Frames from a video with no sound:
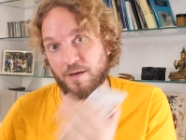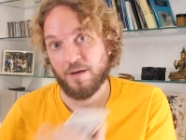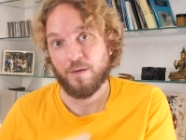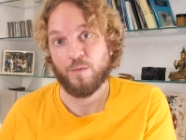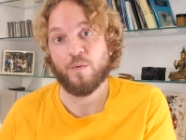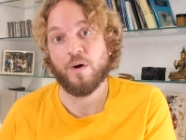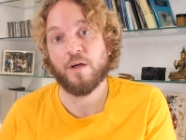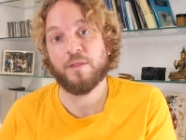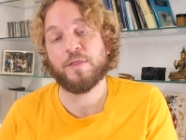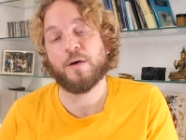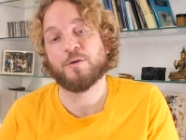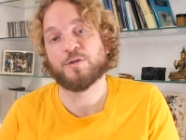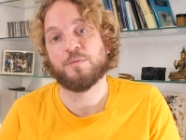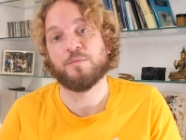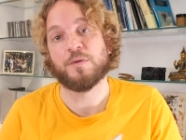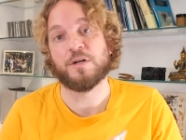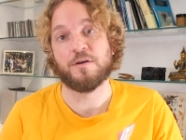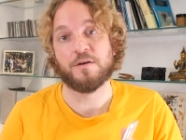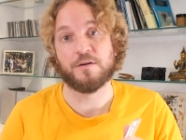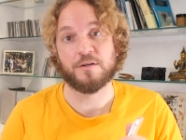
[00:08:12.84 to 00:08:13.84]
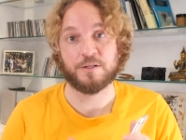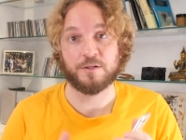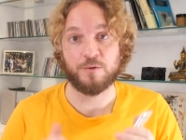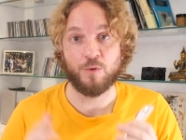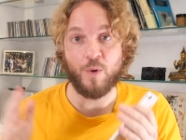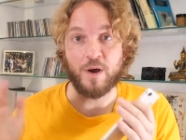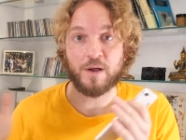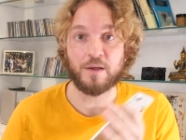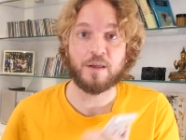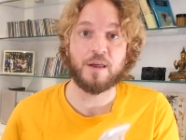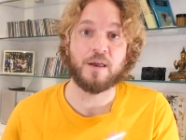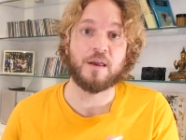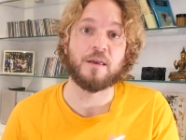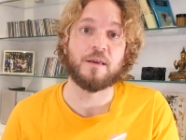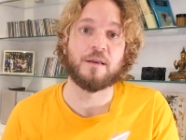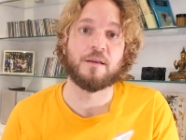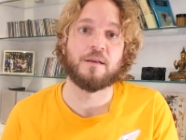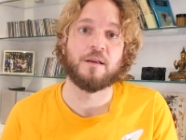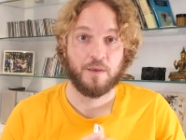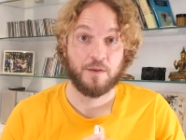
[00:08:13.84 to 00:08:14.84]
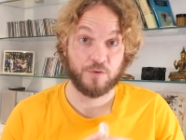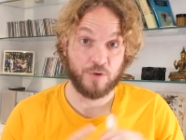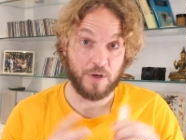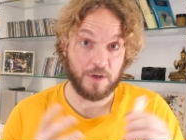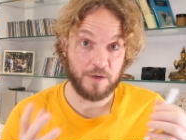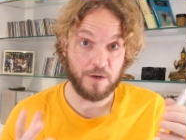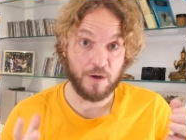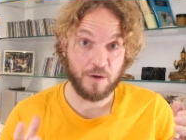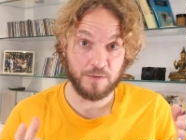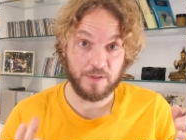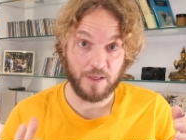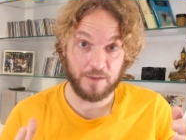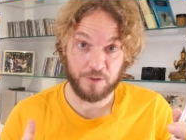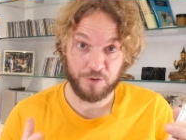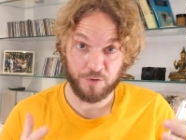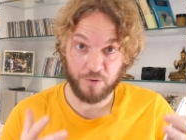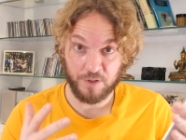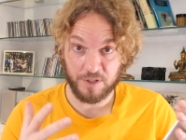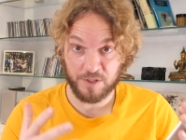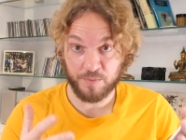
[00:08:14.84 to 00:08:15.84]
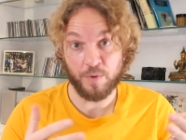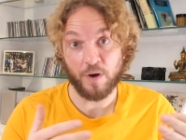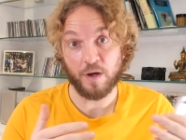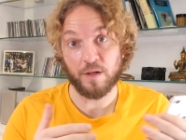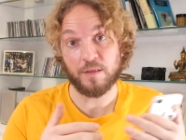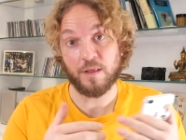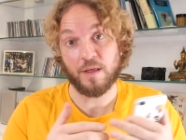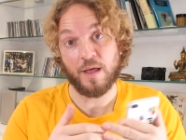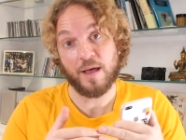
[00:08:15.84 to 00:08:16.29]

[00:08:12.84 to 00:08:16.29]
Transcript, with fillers: one thousand meters, one K. So I know that the shooting spot